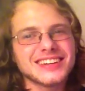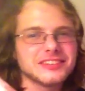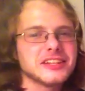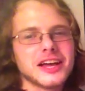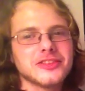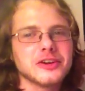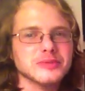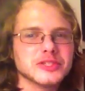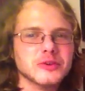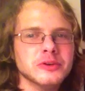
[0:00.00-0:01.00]
Oh, I thought it
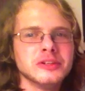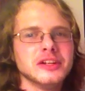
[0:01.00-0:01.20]
was cool.